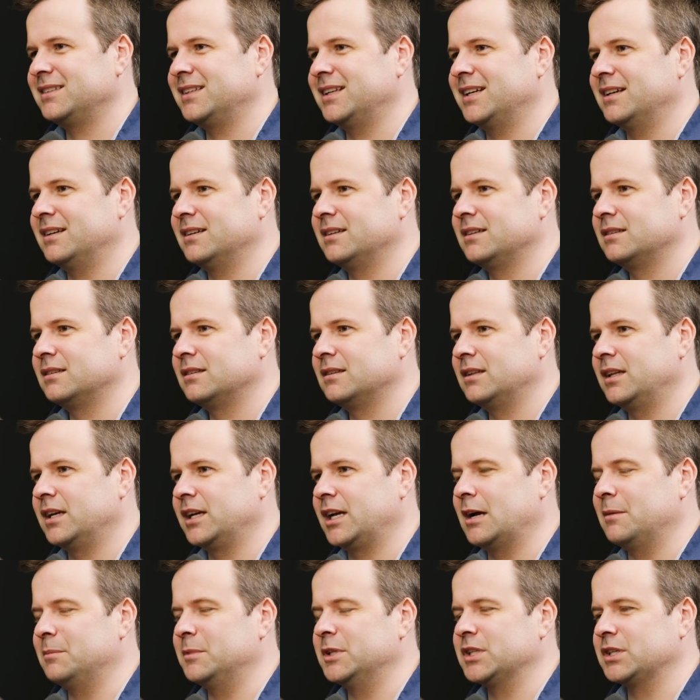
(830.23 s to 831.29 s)
Yeah. Absolutely.
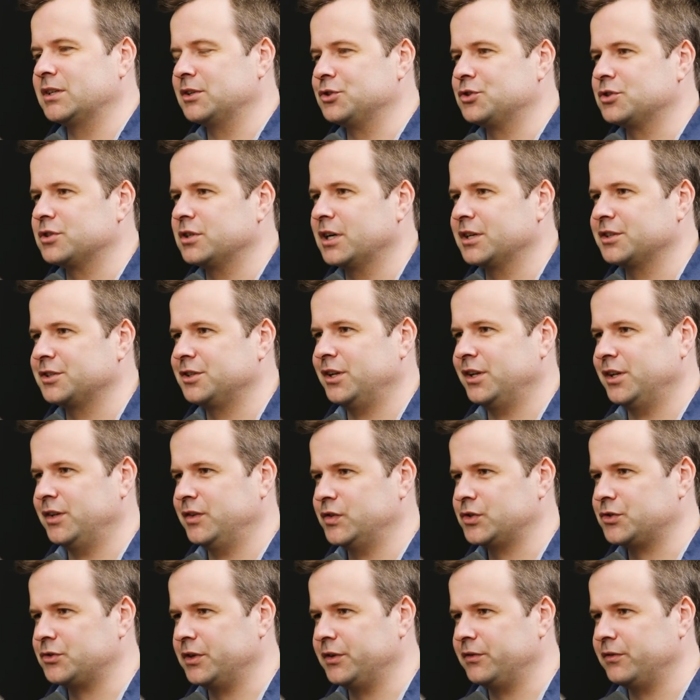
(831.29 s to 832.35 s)
Like I'm in the construction
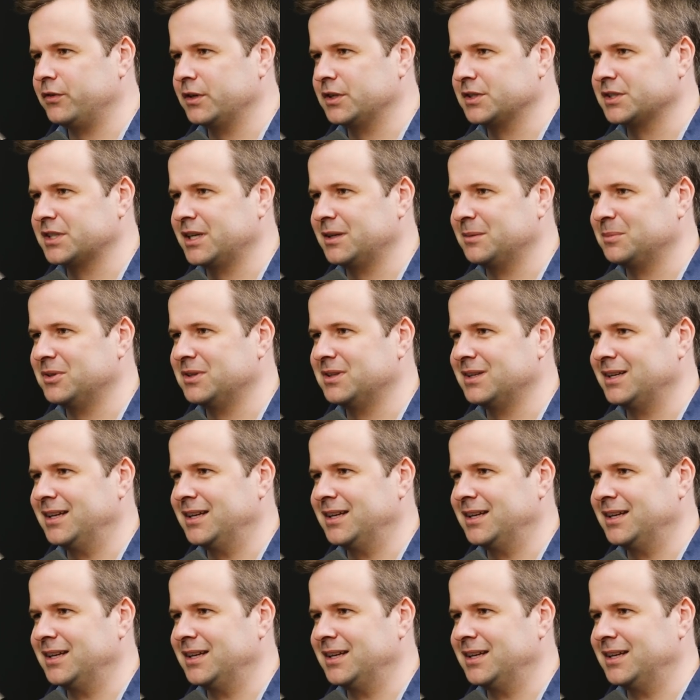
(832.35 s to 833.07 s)
industry, for example,